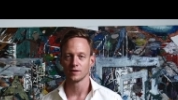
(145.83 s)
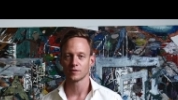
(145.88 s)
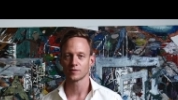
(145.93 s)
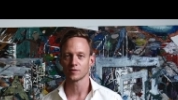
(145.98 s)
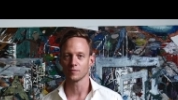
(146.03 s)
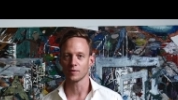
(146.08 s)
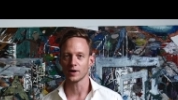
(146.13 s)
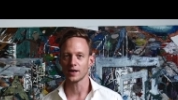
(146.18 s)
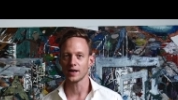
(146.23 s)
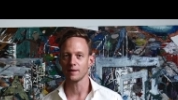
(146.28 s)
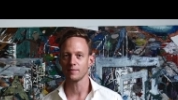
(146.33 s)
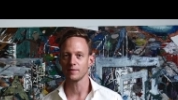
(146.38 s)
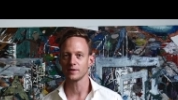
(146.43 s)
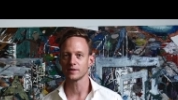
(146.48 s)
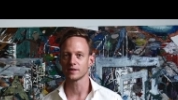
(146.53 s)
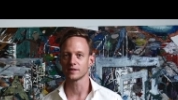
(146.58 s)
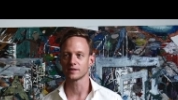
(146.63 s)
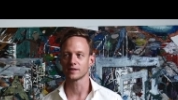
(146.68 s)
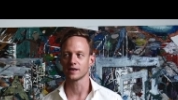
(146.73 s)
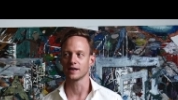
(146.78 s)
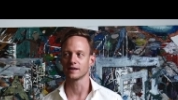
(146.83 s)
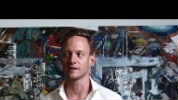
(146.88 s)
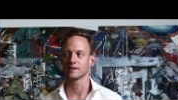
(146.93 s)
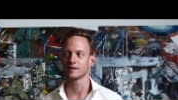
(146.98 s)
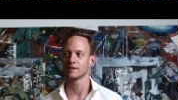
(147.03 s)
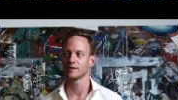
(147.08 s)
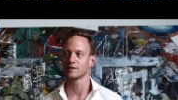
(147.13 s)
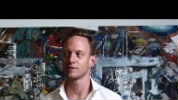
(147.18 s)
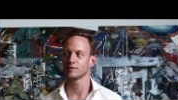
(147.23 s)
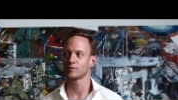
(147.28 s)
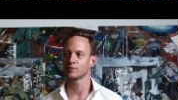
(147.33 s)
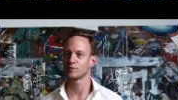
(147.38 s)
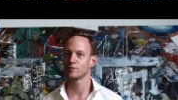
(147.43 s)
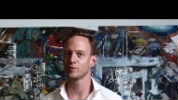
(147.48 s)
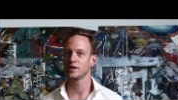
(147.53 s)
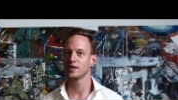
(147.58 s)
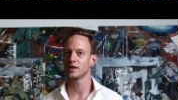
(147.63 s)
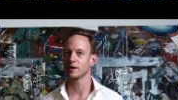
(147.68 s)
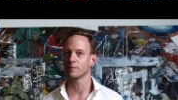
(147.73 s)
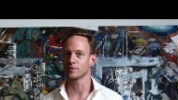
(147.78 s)
So what happens is that to
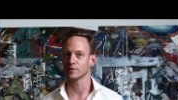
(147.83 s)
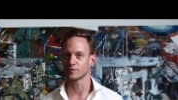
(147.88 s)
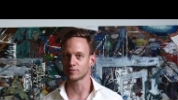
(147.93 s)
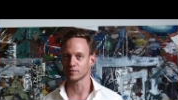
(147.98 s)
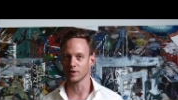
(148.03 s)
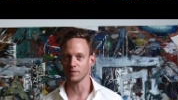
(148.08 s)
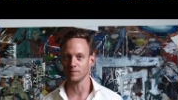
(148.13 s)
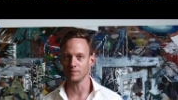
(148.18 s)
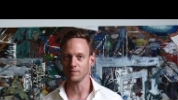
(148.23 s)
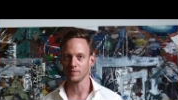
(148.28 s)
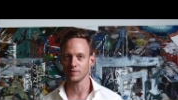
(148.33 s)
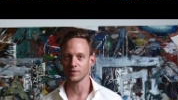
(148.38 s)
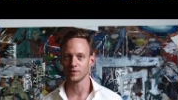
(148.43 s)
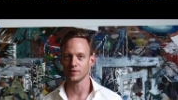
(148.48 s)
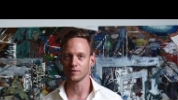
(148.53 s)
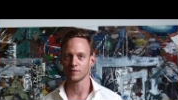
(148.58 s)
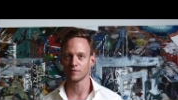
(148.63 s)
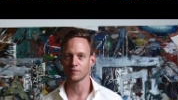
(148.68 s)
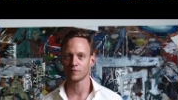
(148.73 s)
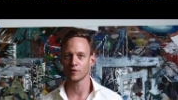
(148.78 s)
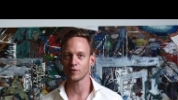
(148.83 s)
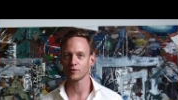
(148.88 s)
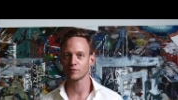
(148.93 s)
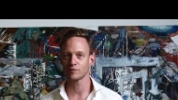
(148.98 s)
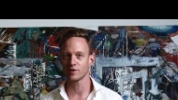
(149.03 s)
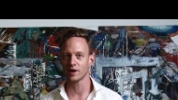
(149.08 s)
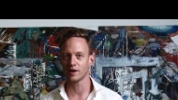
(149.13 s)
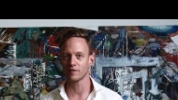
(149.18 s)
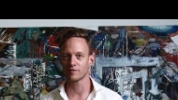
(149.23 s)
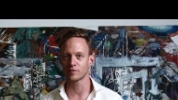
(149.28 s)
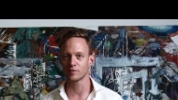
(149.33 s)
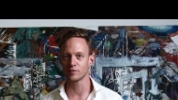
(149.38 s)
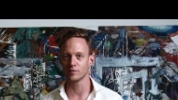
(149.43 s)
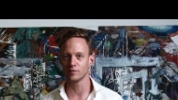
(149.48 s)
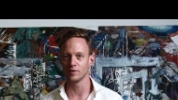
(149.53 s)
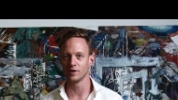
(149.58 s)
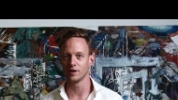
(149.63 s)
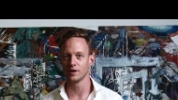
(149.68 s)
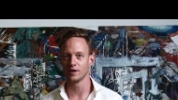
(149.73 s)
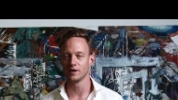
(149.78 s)
heat up the drum, first you have
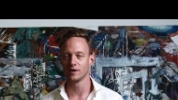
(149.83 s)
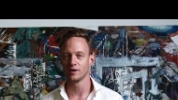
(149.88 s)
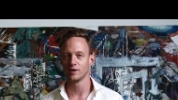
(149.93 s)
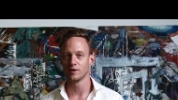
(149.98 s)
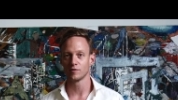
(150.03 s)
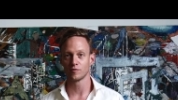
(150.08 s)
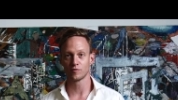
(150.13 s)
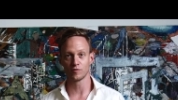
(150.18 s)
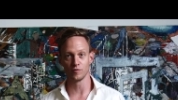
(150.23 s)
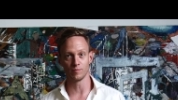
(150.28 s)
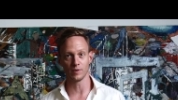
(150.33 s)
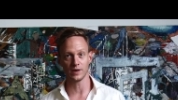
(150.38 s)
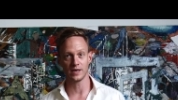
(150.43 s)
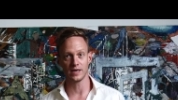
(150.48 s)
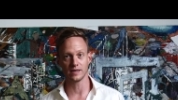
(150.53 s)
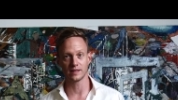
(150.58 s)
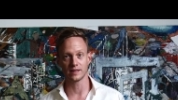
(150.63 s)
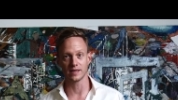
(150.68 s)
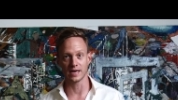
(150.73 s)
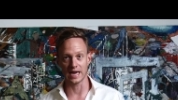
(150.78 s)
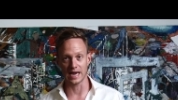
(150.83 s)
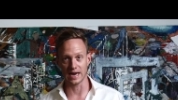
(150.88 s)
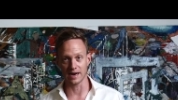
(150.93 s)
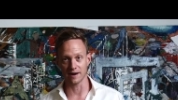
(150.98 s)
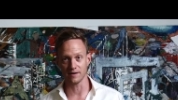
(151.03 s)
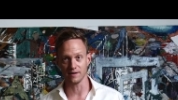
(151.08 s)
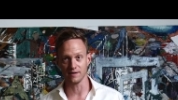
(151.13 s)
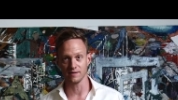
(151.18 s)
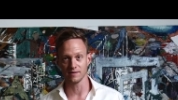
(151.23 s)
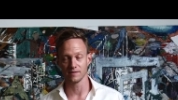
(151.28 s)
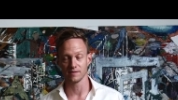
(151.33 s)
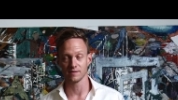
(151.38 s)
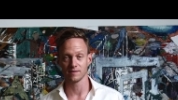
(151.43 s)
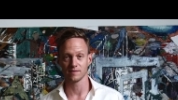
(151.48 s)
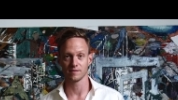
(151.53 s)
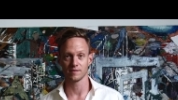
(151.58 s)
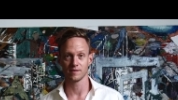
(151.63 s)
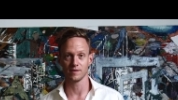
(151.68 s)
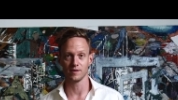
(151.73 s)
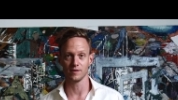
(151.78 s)
to superheat the air
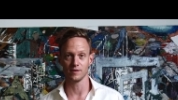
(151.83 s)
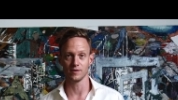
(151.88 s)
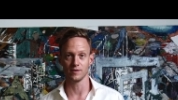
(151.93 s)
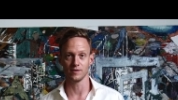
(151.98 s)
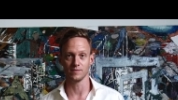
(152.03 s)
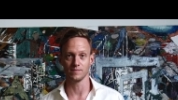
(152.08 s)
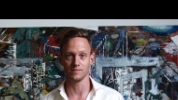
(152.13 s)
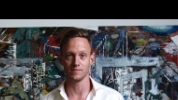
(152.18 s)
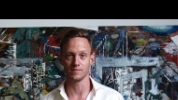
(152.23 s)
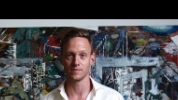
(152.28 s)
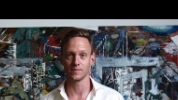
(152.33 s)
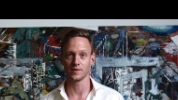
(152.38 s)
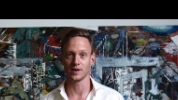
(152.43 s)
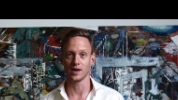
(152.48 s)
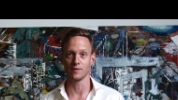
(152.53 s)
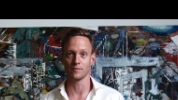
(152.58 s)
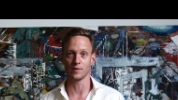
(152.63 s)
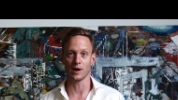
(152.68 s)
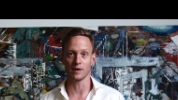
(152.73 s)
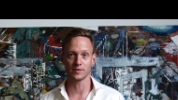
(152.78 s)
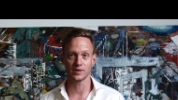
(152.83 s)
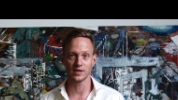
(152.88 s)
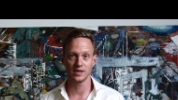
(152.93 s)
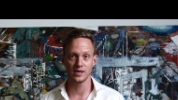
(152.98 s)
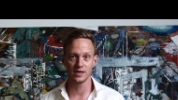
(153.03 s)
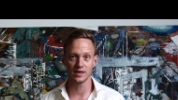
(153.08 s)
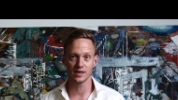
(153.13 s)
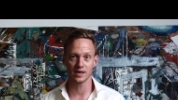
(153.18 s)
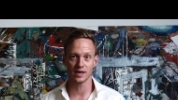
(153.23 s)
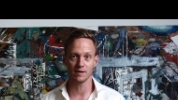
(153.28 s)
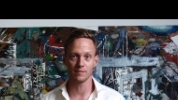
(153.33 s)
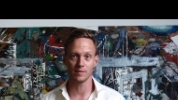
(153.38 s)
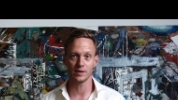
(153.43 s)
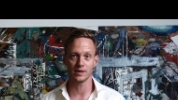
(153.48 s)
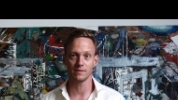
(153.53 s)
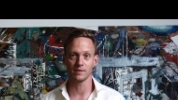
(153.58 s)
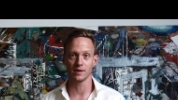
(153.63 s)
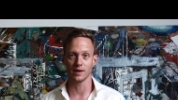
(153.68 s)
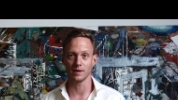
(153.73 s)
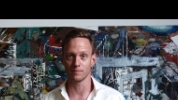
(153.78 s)
uh, around the heating
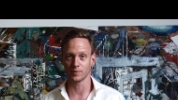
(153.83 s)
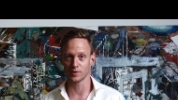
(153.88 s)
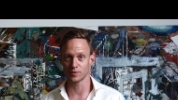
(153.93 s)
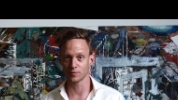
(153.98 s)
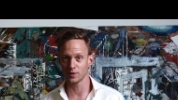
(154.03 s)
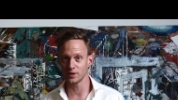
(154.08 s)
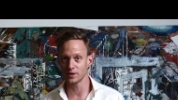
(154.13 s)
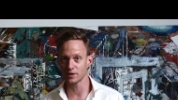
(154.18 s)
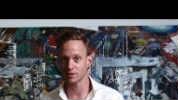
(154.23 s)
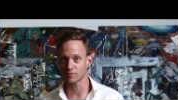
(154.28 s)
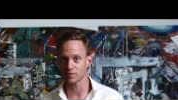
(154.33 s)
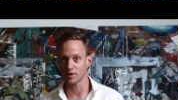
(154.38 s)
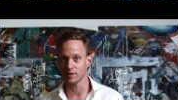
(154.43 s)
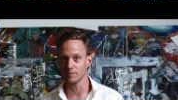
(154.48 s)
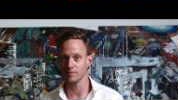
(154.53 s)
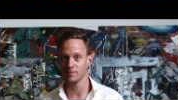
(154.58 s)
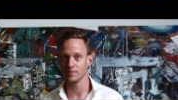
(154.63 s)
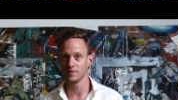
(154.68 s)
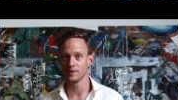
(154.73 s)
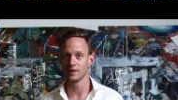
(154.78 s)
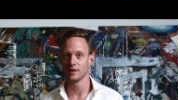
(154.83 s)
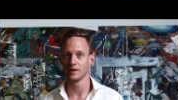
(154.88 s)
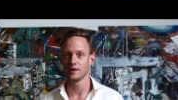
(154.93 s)
element and between the drum.